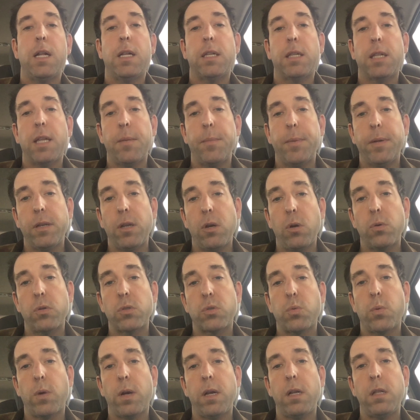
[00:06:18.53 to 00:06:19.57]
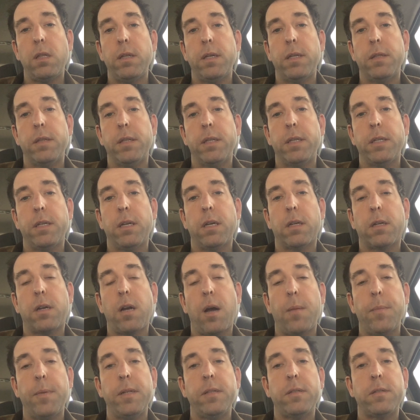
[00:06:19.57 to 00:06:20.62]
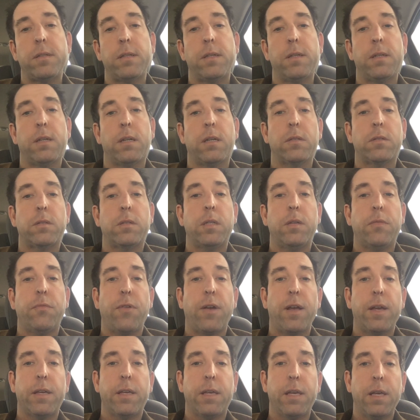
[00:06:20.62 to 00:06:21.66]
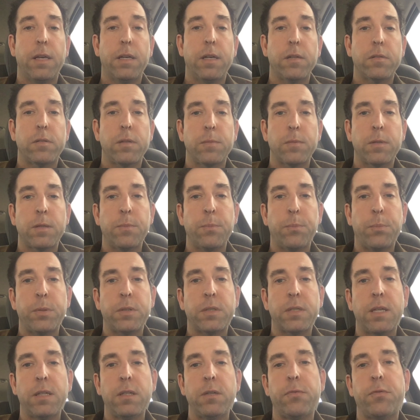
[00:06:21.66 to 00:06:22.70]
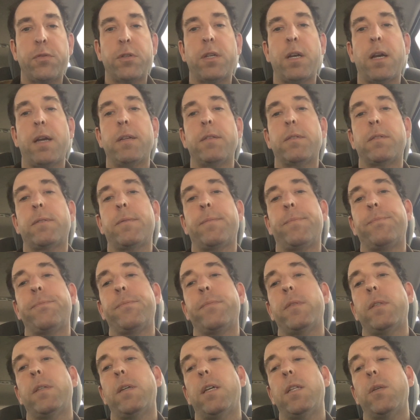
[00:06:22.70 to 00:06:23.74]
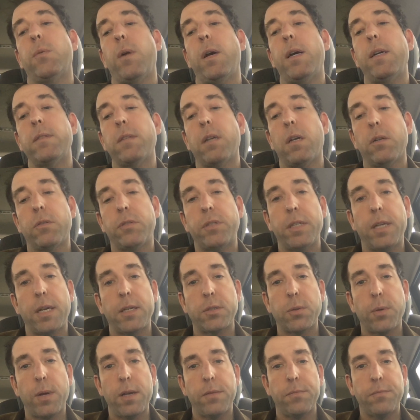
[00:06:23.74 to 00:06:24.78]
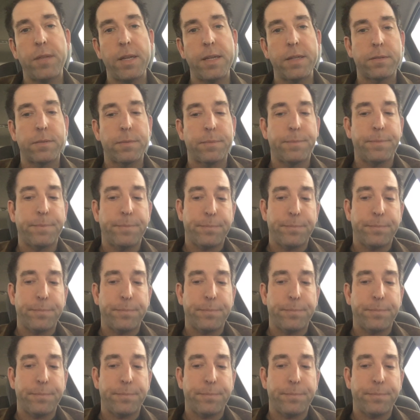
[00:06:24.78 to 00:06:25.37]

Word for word: let me know as well in the comments, and I'll see if I can't get something put together for you guys. Otherwise, I'll see you guys around. Thanks.